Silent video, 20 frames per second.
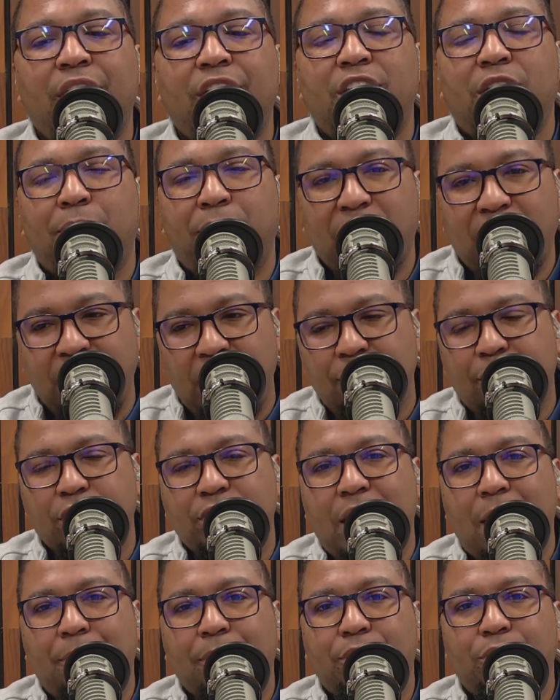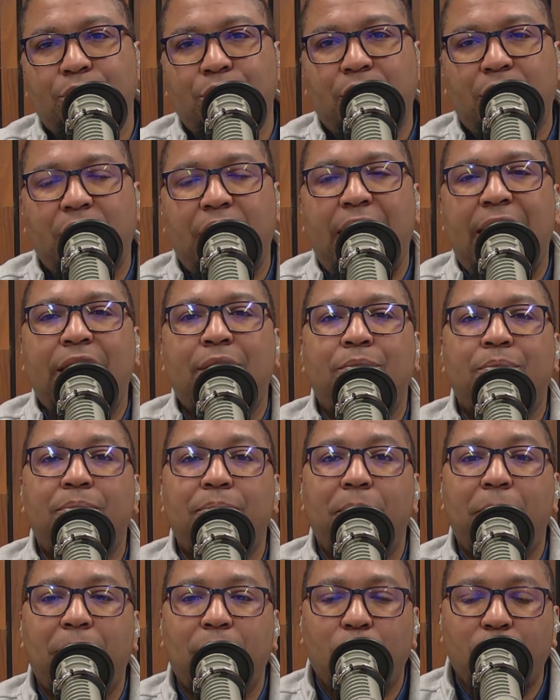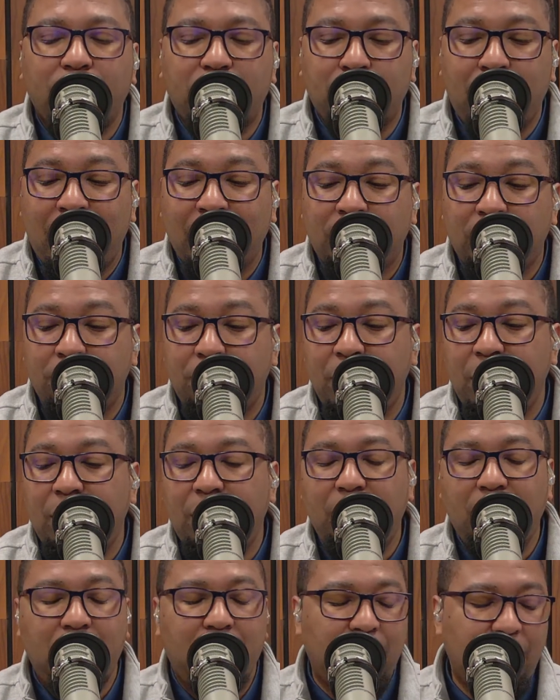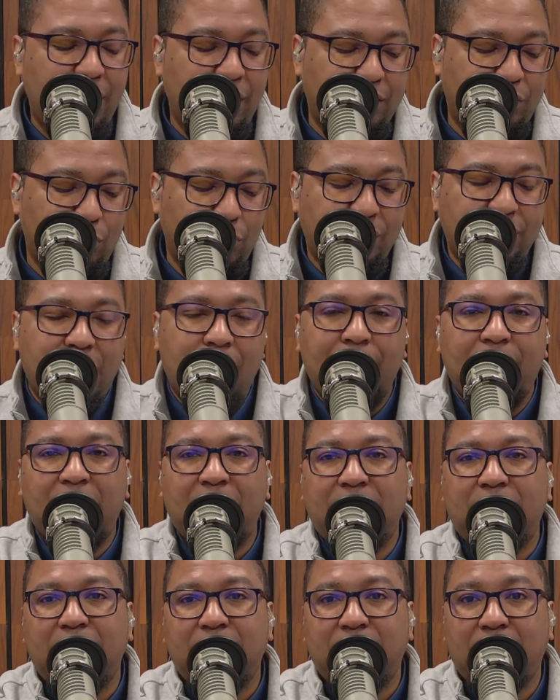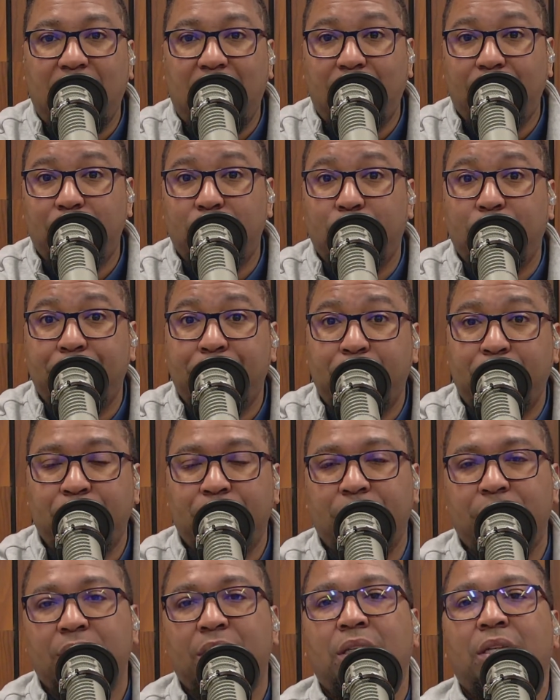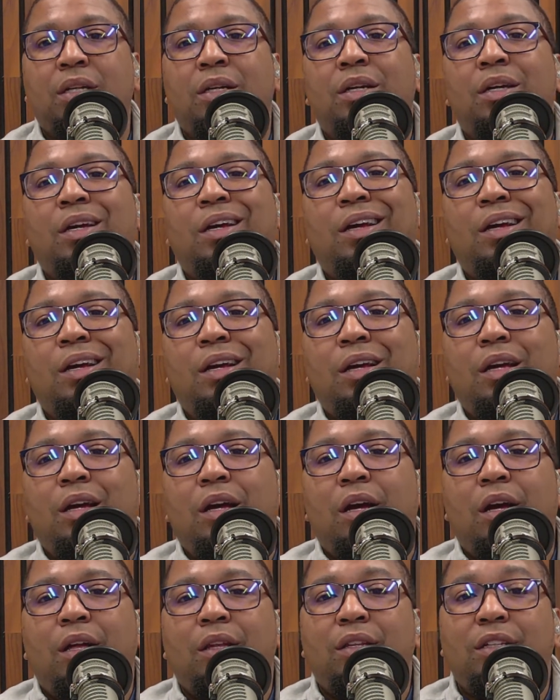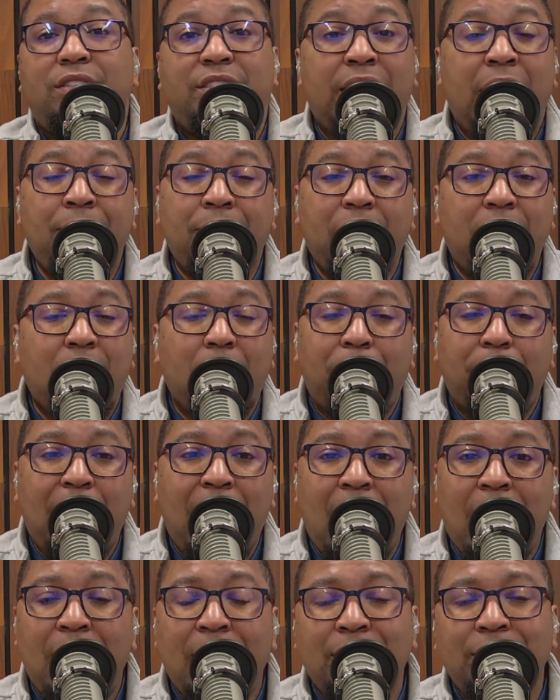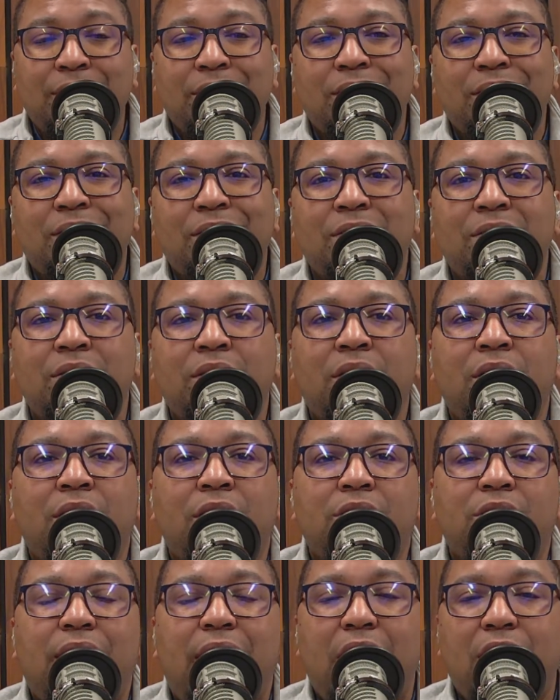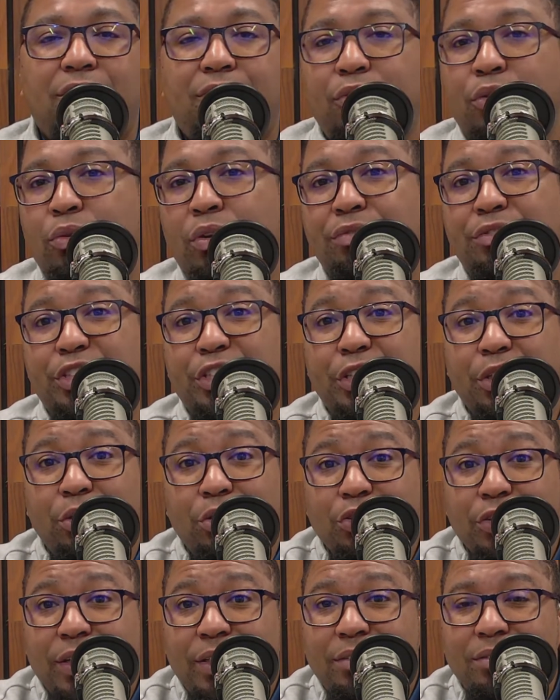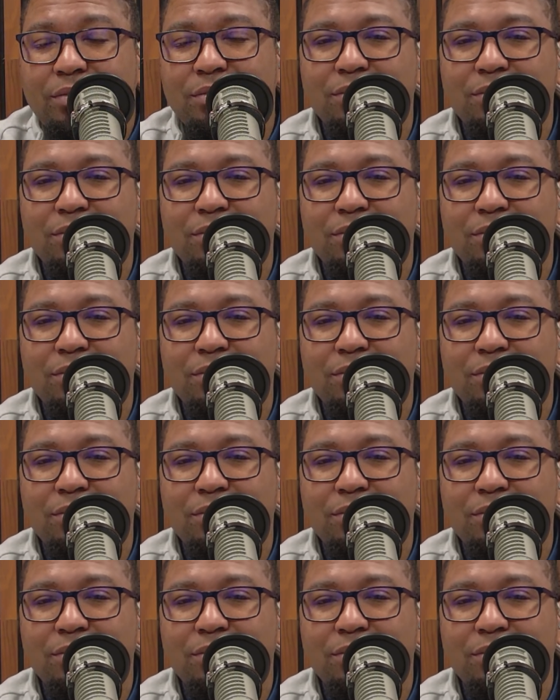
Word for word: The believer's opportunity and responsibility is to examine these things in light of Scripture. The same thing applies to our view of children.